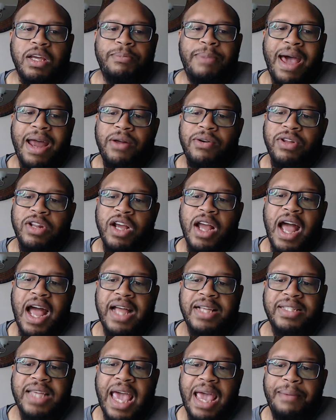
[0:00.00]
Battle of the
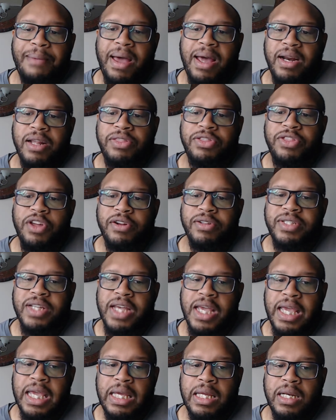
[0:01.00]
Gods came out in
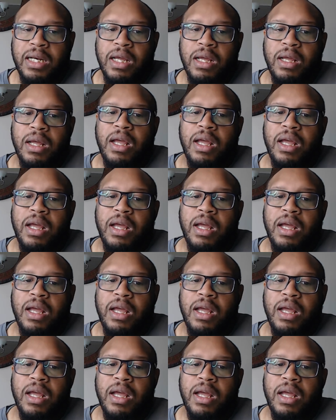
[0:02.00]
13.